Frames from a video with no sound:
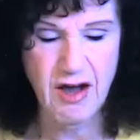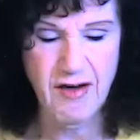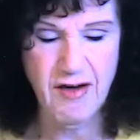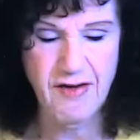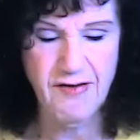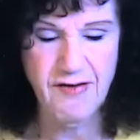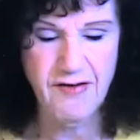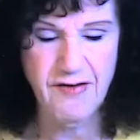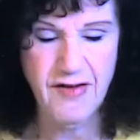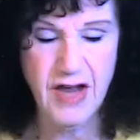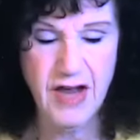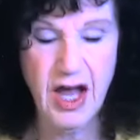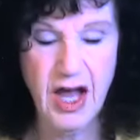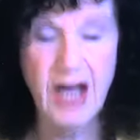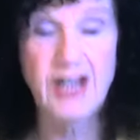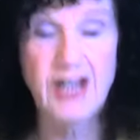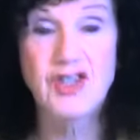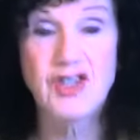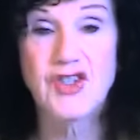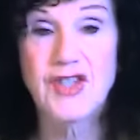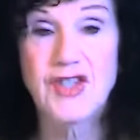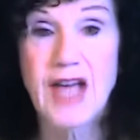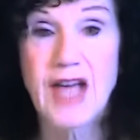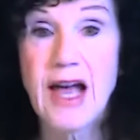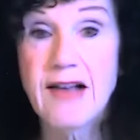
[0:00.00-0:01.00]
of a
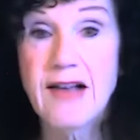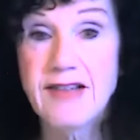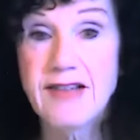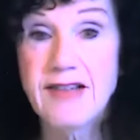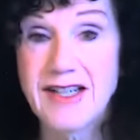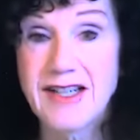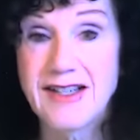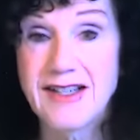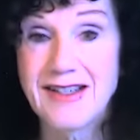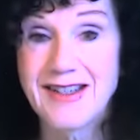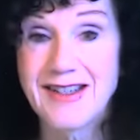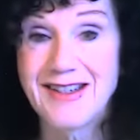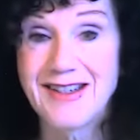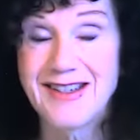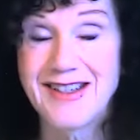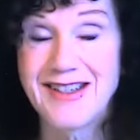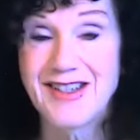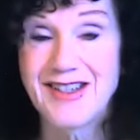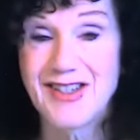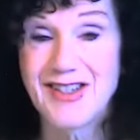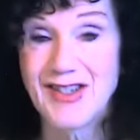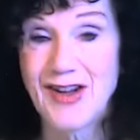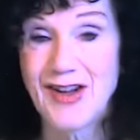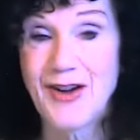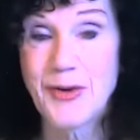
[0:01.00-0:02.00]
salad to
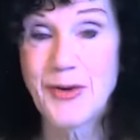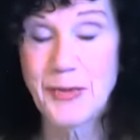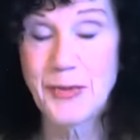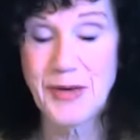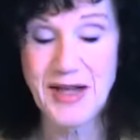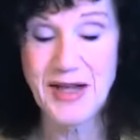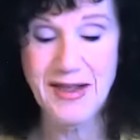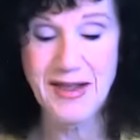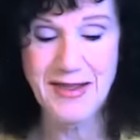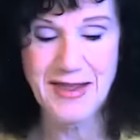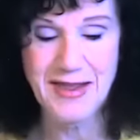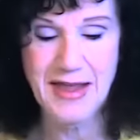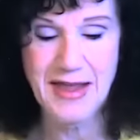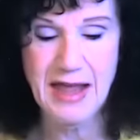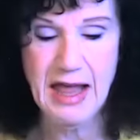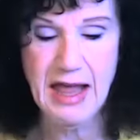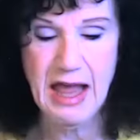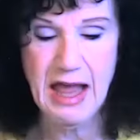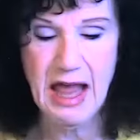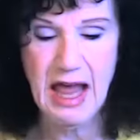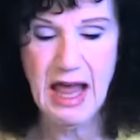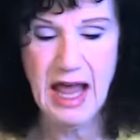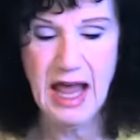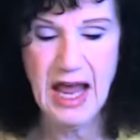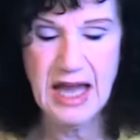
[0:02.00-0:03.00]
start with,
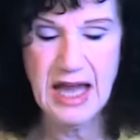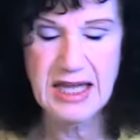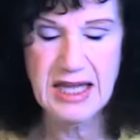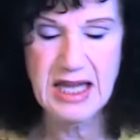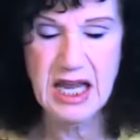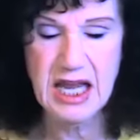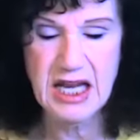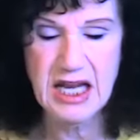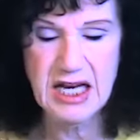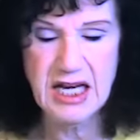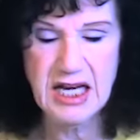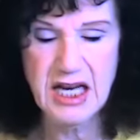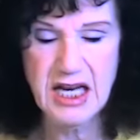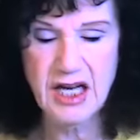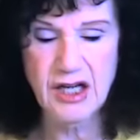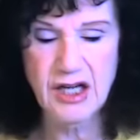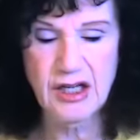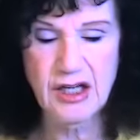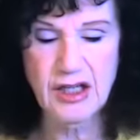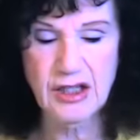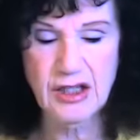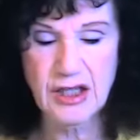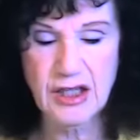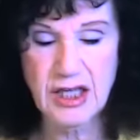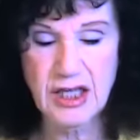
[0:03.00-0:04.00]
and then in,
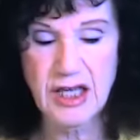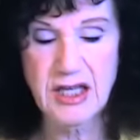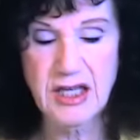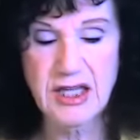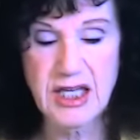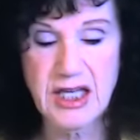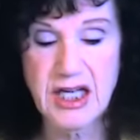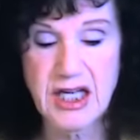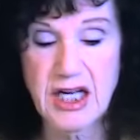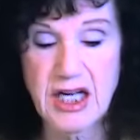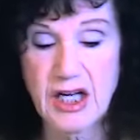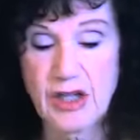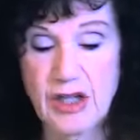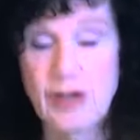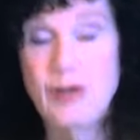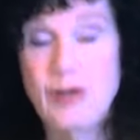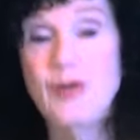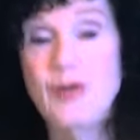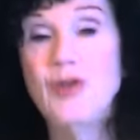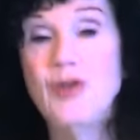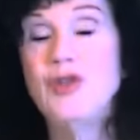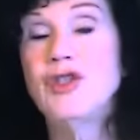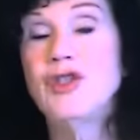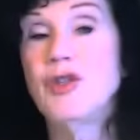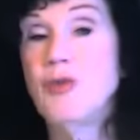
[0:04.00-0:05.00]
that
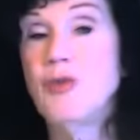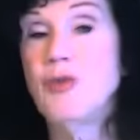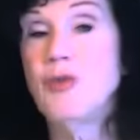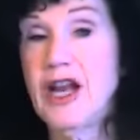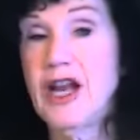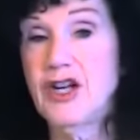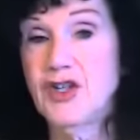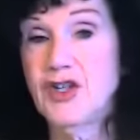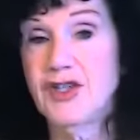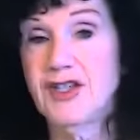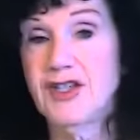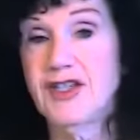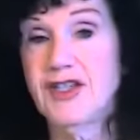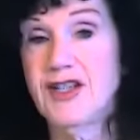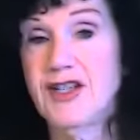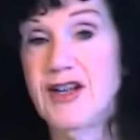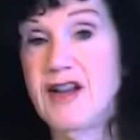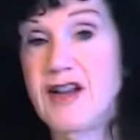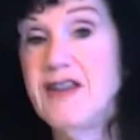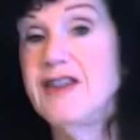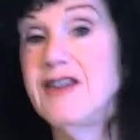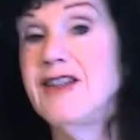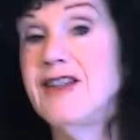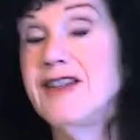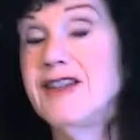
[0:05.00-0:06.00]
includes the radishes and
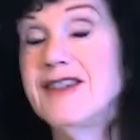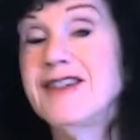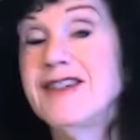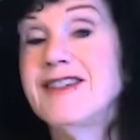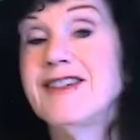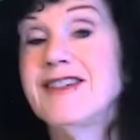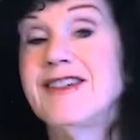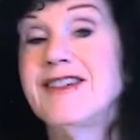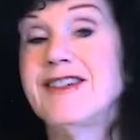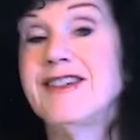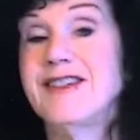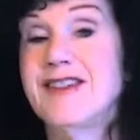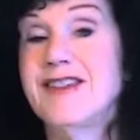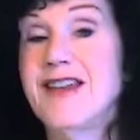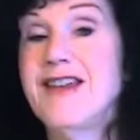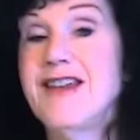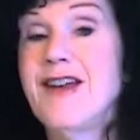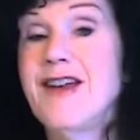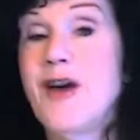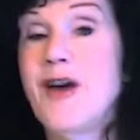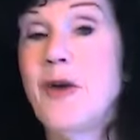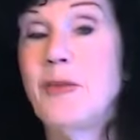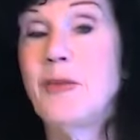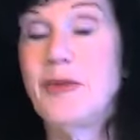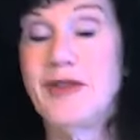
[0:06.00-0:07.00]
onions, because they
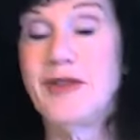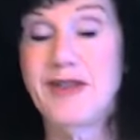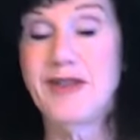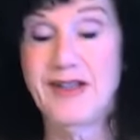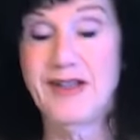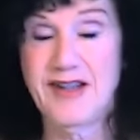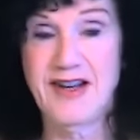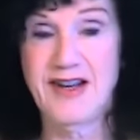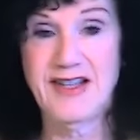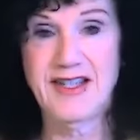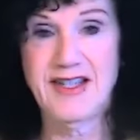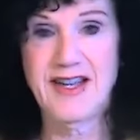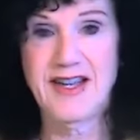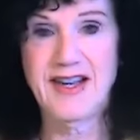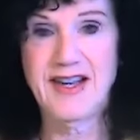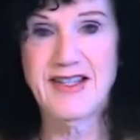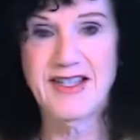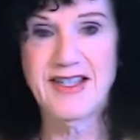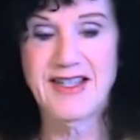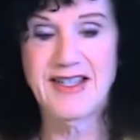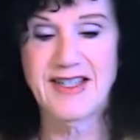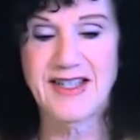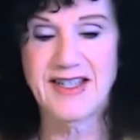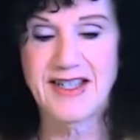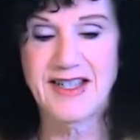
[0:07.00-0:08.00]
help with the
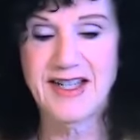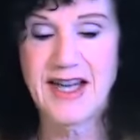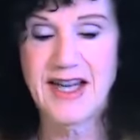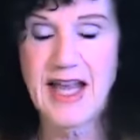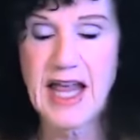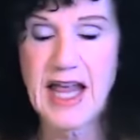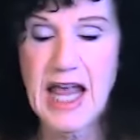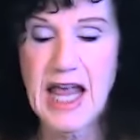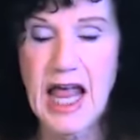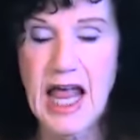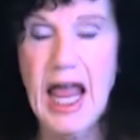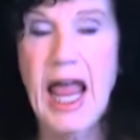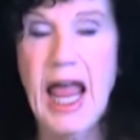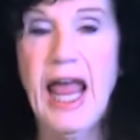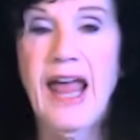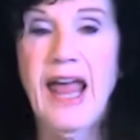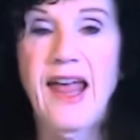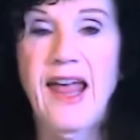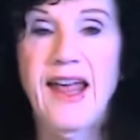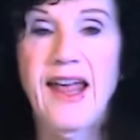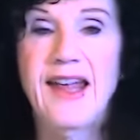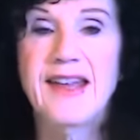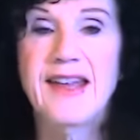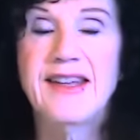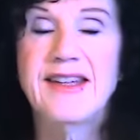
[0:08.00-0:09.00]
digestion,
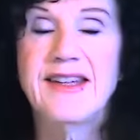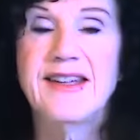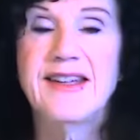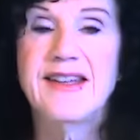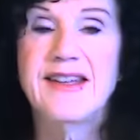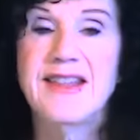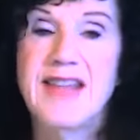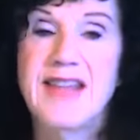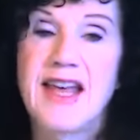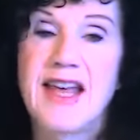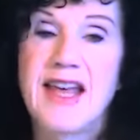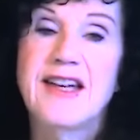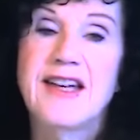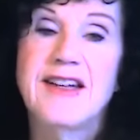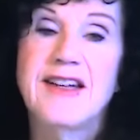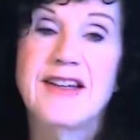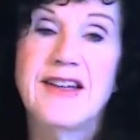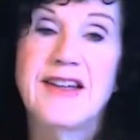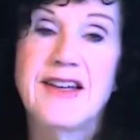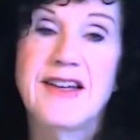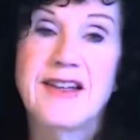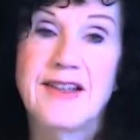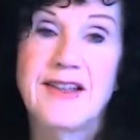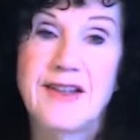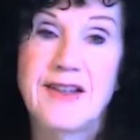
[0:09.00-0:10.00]
and then
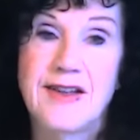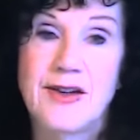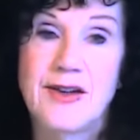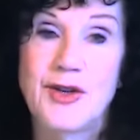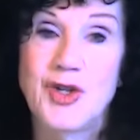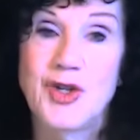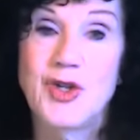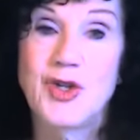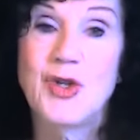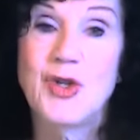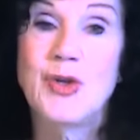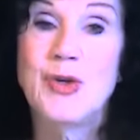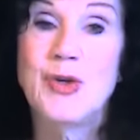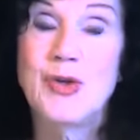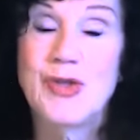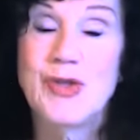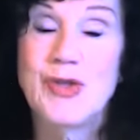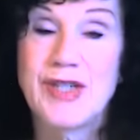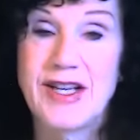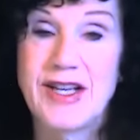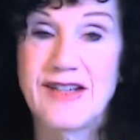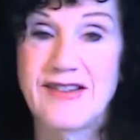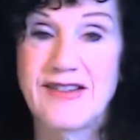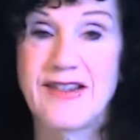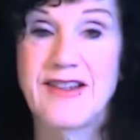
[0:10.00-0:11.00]
go choose,
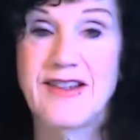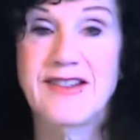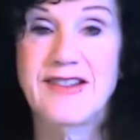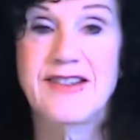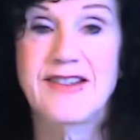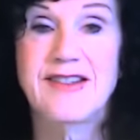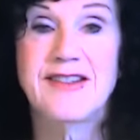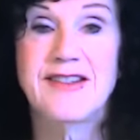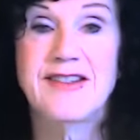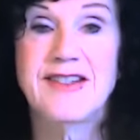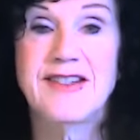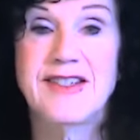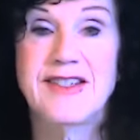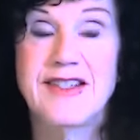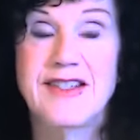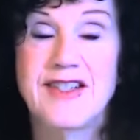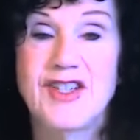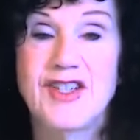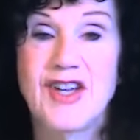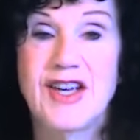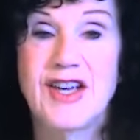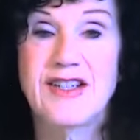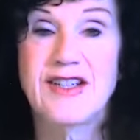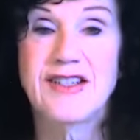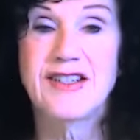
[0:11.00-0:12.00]
as I su
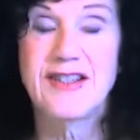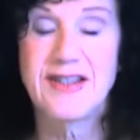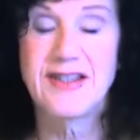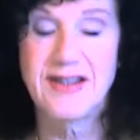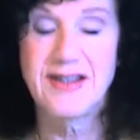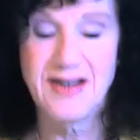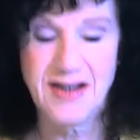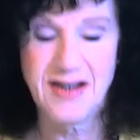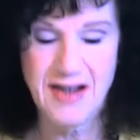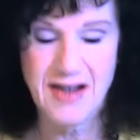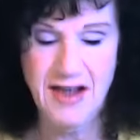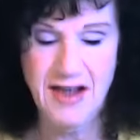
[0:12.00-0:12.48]
suggested,